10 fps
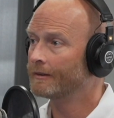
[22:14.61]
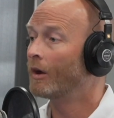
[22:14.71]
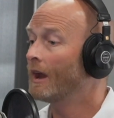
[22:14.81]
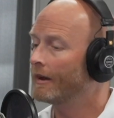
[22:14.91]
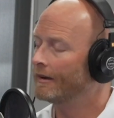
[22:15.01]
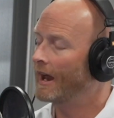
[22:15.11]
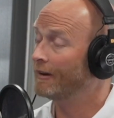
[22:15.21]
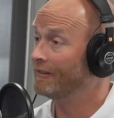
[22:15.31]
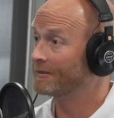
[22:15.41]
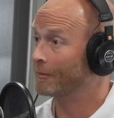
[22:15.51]
Or not, not
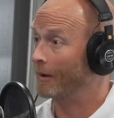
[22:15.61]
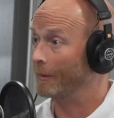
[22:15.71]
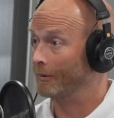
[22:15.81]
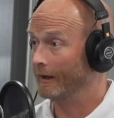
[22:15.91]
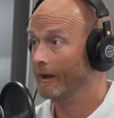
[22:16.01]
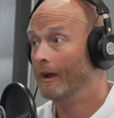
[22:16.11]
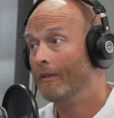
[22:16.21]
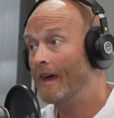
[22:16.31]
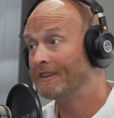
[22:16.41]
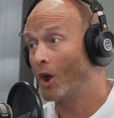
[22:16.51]
an investment property.
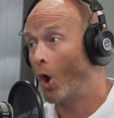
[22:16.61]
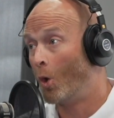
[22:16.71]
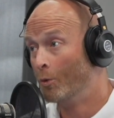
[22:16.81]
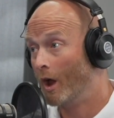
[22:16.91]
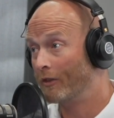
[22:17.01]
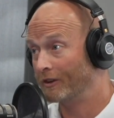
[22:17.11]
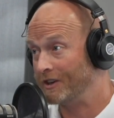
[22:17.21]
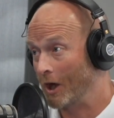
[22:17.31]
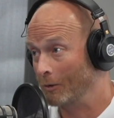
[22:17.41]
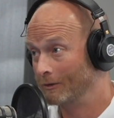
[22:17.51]
That's a whole nother
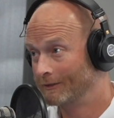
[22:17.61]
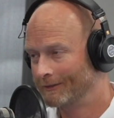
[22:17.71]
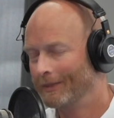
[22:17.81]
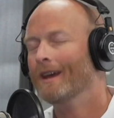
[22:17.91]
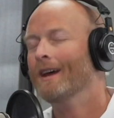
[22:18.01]
show. Correct.